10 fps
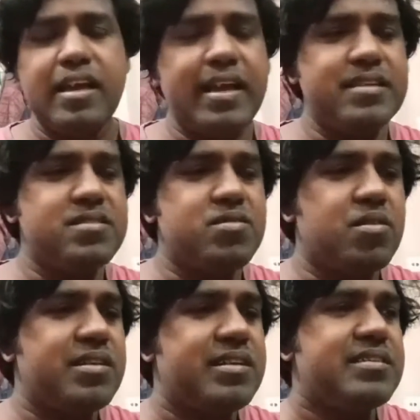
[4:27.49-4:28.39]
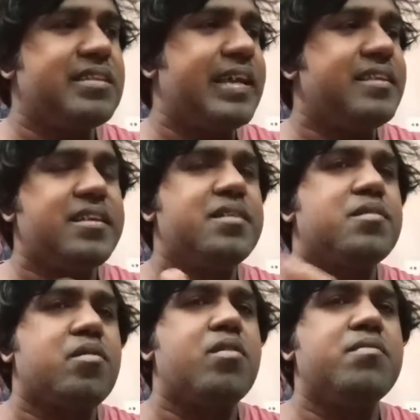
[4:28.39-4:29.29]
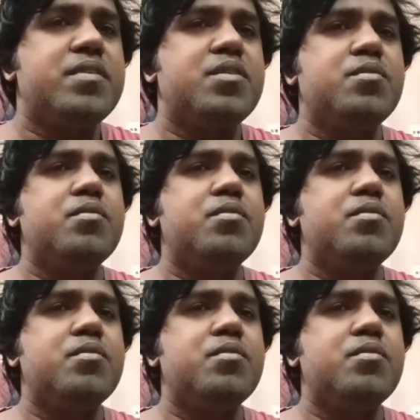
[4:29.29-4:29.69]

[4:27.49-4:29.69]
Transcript: has not done anything wrong with you.